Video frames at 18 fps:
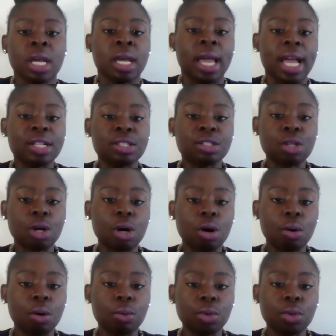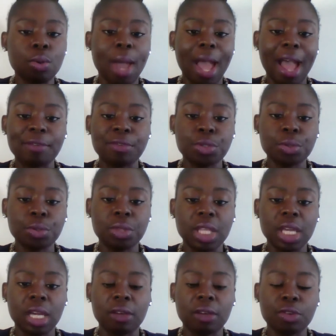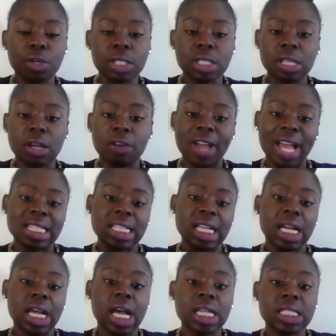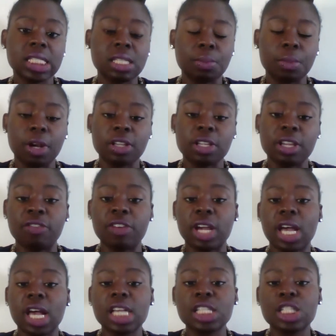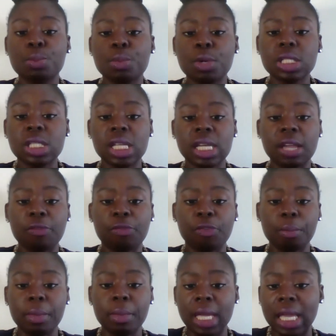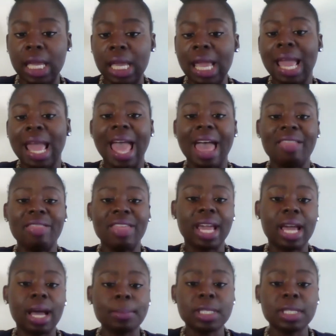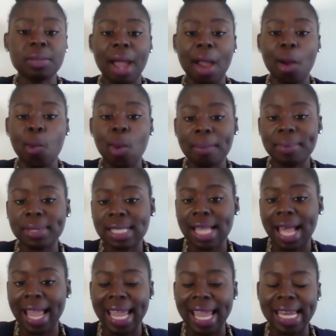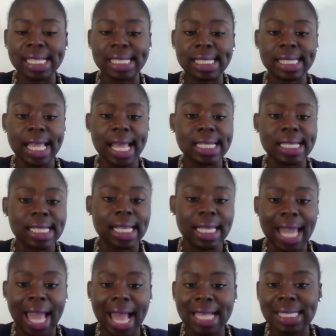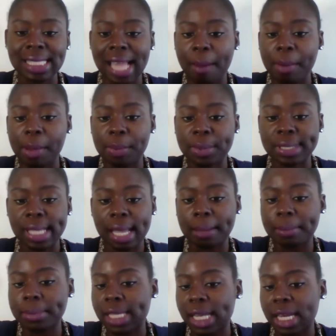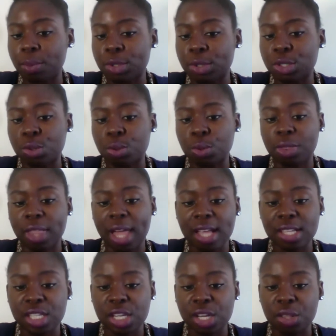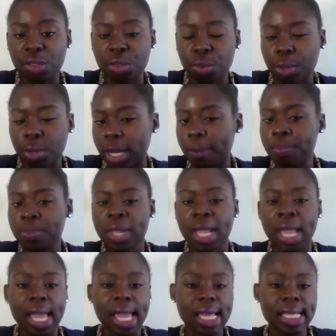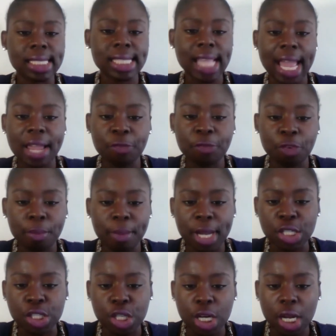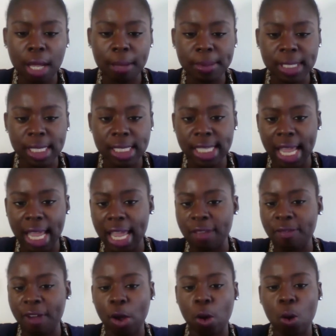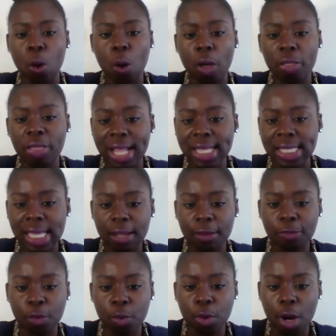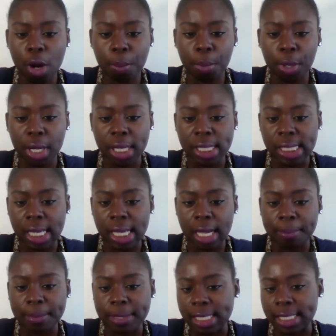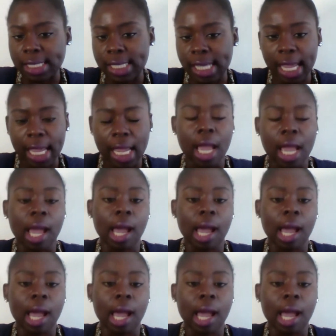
And so you have to think of yourself as a customer. If a customer is looking for me and they come to my website and it says the last time it was updated was 2003, is that information up to date? If I call that telephone number, is it up to date?